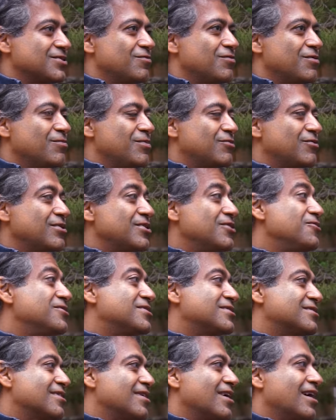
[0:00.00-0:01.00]
So we've been
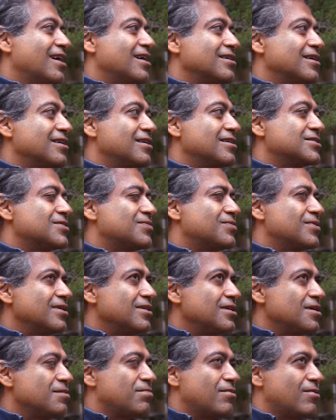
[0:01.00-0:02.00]
reduced to that. And it's
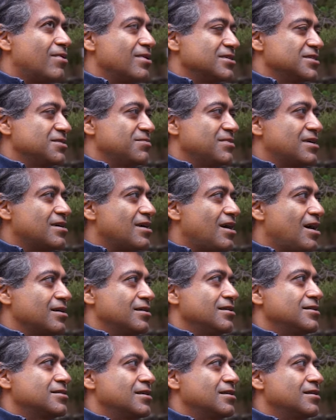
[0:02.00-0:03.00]
really important to be
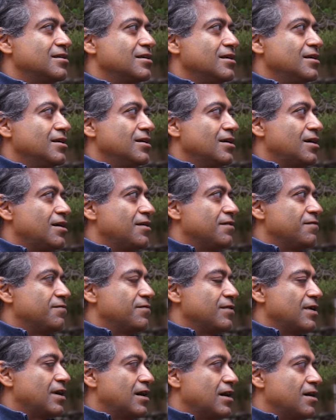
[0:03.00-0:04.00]
cognizant of,
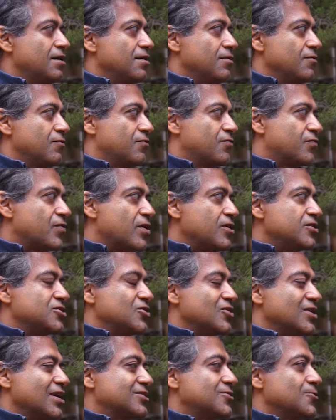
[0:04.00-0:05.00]

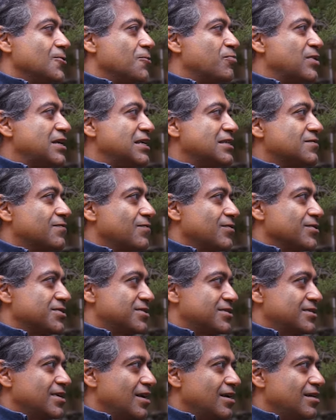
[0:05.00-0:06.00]
first you get to a peaceful
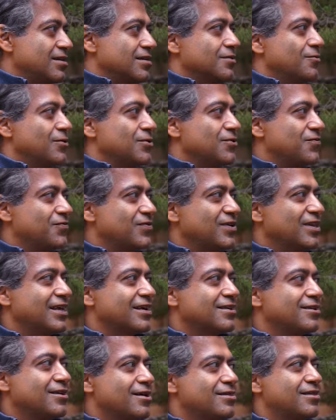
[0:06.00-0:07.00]
state where you feel
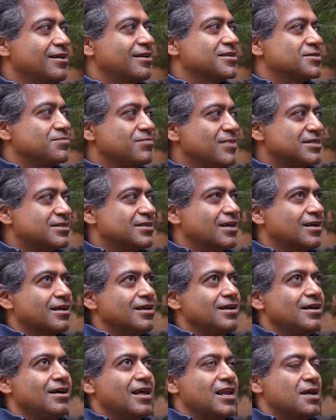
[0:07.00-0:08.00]
like nothing is missing
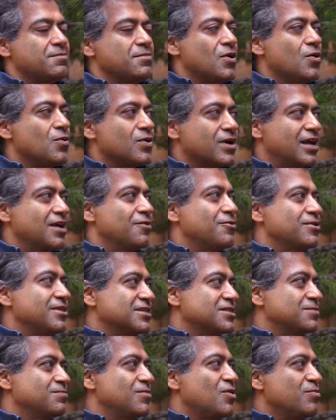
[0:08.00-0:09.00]
and I'm okay with
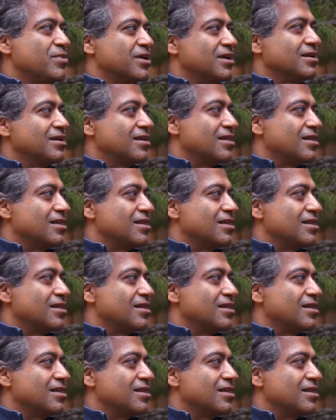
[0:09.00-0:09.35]
this moment.